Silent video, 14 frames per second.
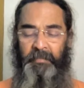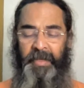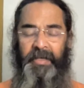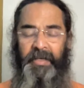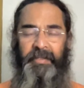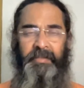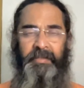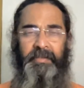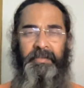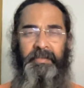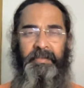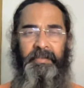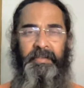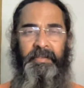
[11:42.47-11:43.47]

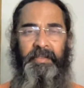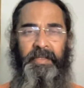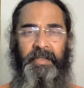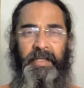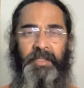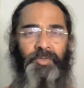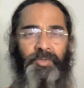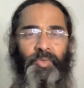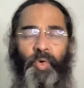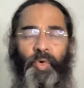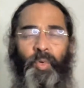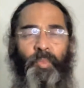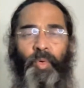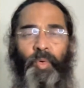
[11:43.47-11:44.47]
Because he is
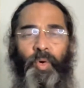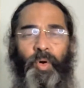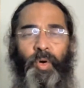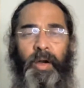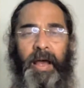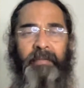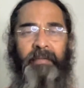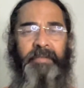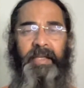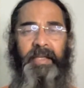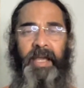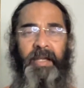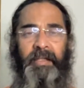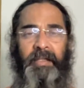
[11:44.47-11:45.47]
no more
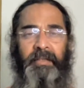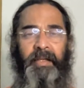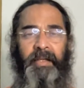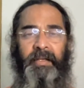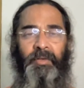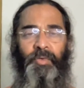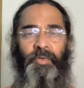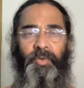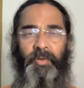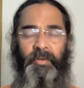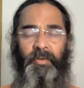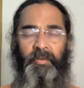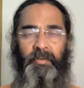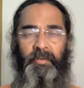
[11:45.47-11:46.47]
having anything to
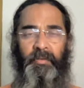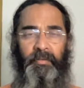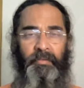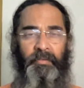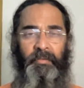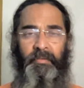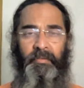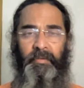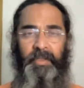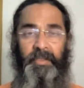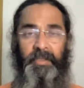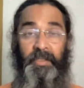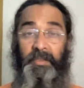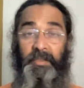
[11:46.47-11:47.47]
do
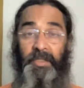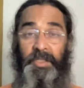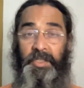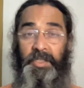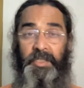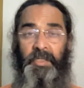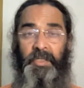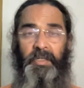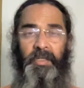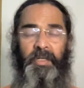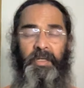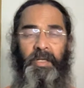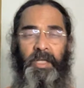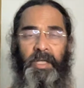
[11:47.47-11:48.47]
with the drishya.
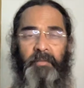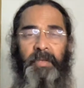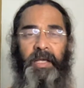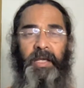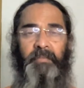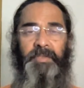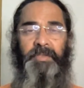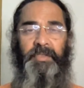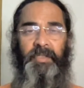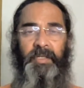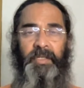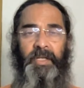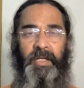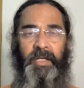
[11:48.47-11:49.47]
He becomes
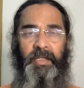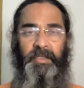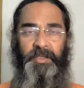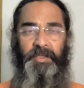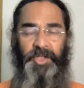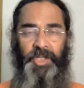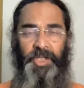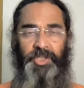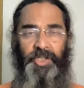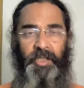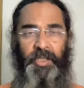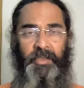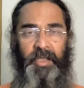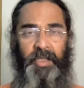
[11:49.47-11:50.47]
Drik
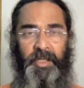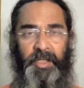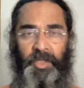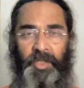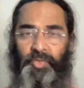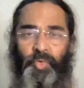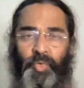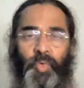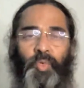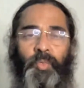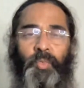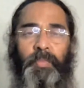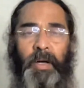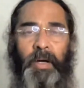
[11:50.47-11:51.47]
Chaitanya
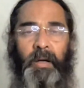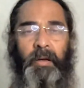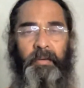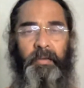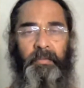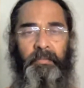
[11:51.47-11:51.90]
Swarupa.